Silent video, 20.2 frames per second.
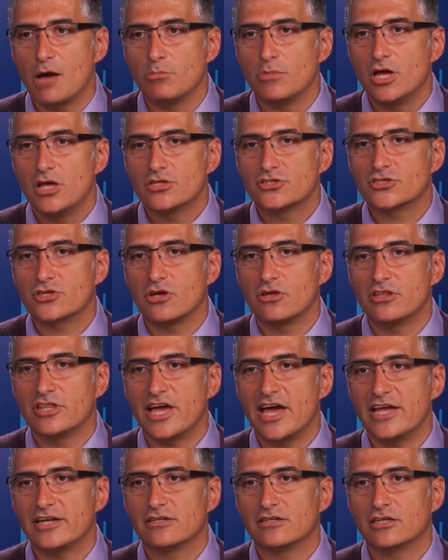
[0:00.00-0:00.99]
so
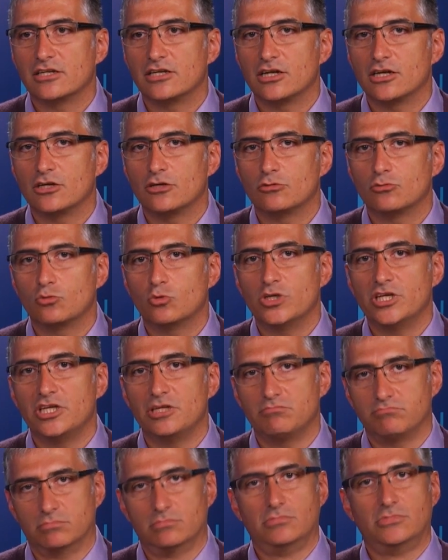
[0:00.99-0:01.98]
that we
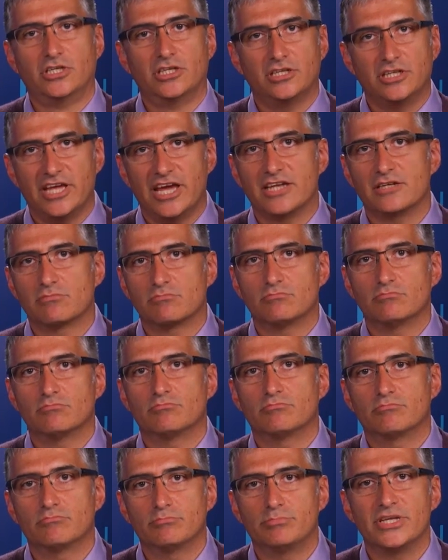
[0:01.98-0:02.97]
can get
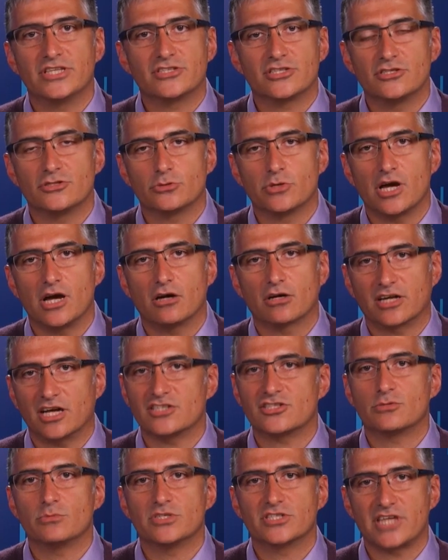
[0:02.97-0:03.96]
bits into our
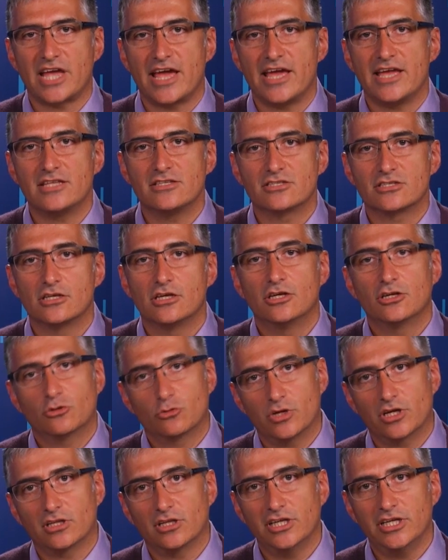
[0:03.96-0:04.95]
customers' hands
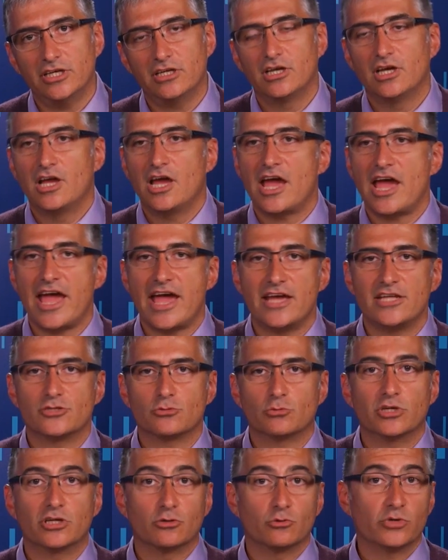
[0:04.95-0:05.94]
quickly, and
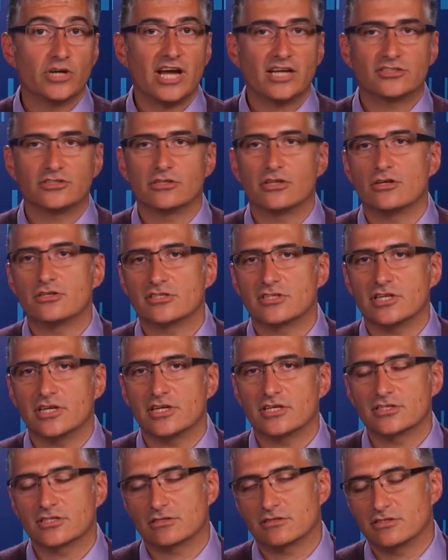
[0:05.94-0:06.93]
we can react to those
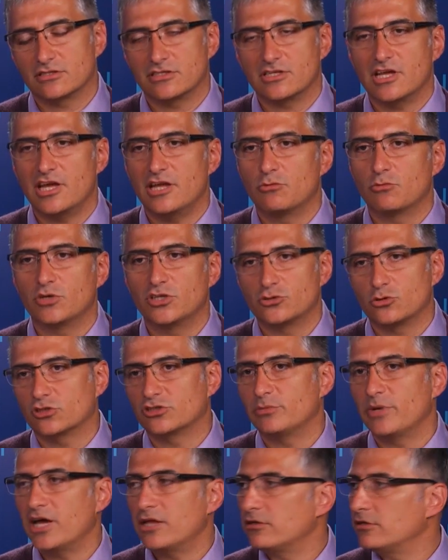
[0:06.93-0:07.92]
things. And we talked
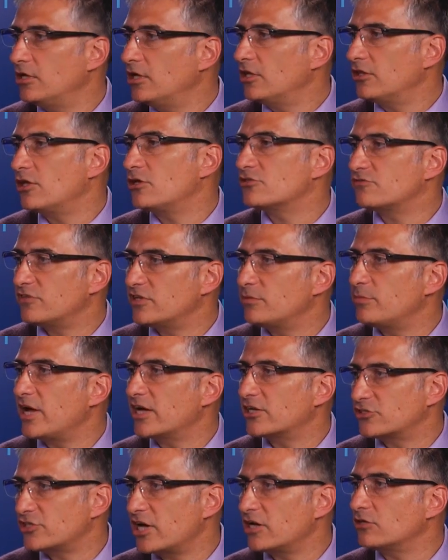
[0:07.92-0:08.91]
about those
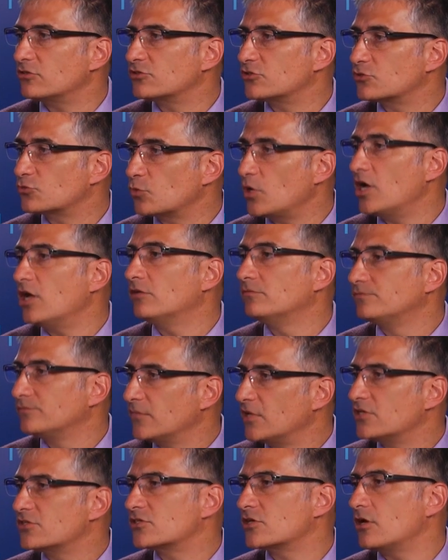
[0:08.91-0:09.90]
feedback channels as well.
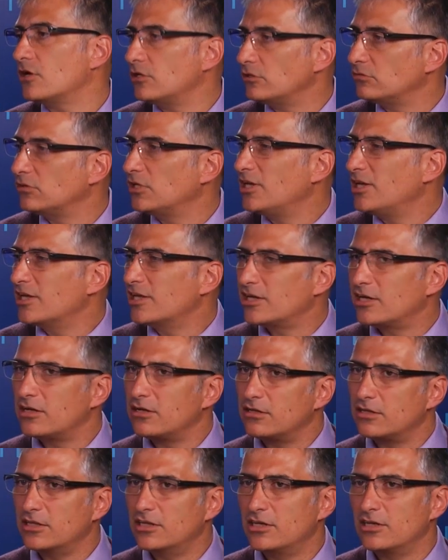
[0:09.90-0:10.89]
So
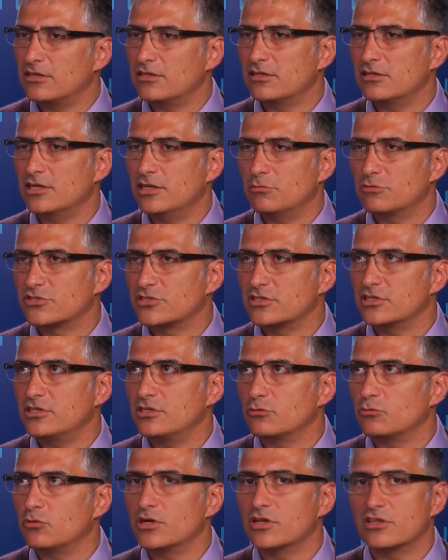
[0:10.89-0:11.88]
it was
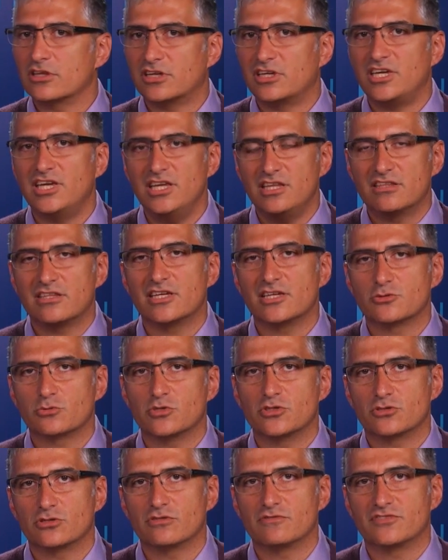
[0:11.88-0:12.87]
one of the key things we
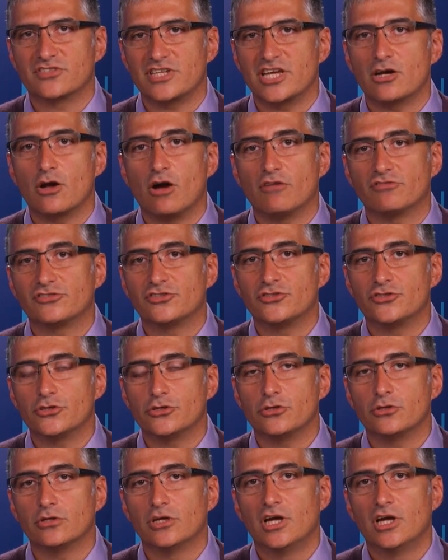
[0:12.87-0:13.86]
sort of set off to do.